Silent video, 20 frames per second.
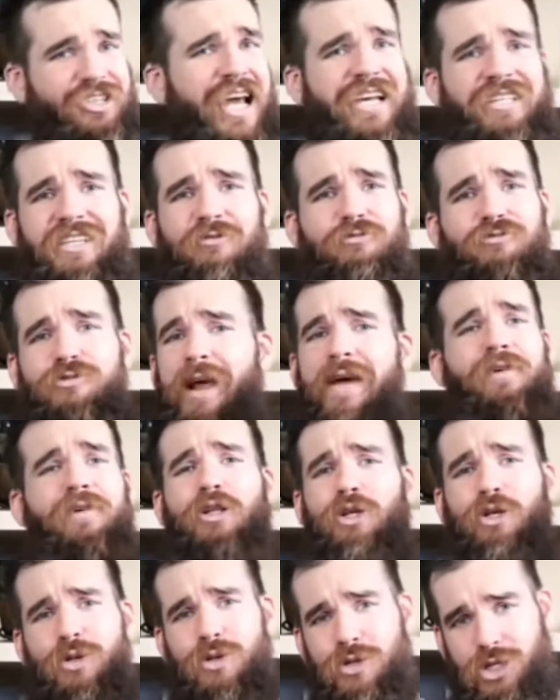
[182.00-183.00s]
as a
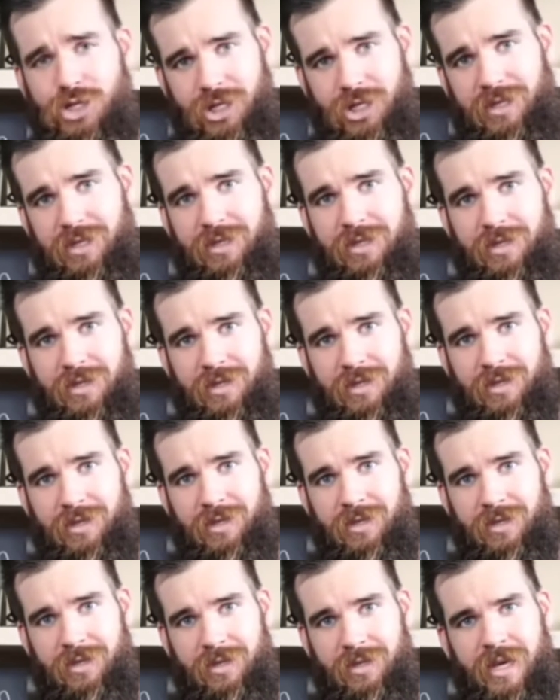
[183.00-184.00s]
revolution.
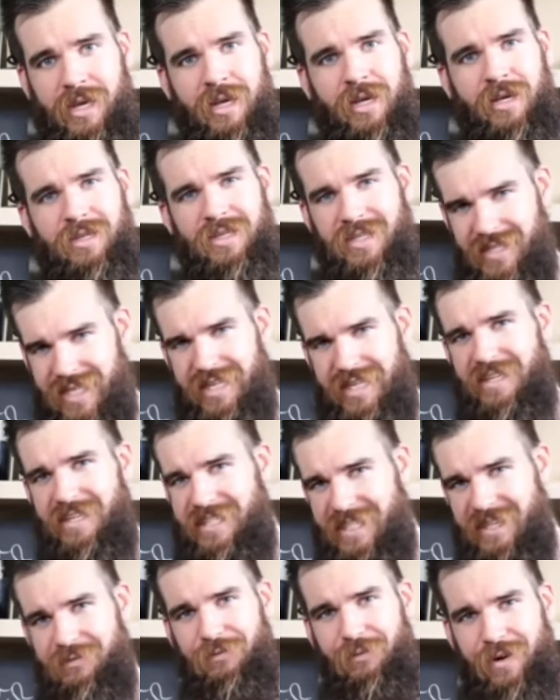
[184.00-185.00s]
Do you see the
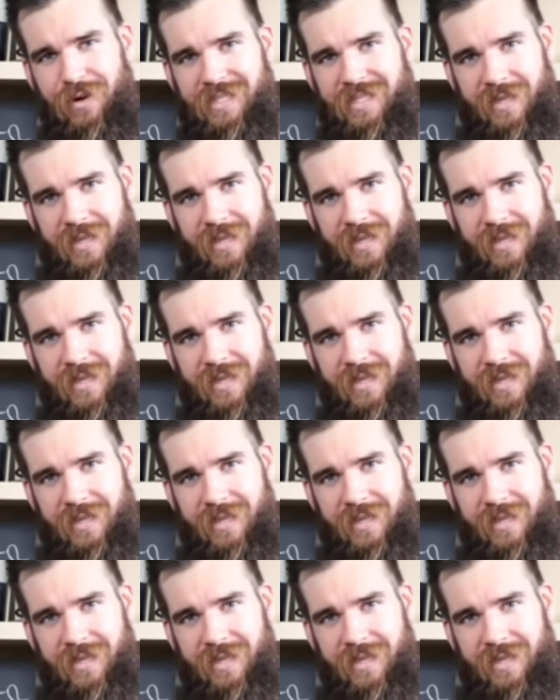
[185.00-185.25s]
difference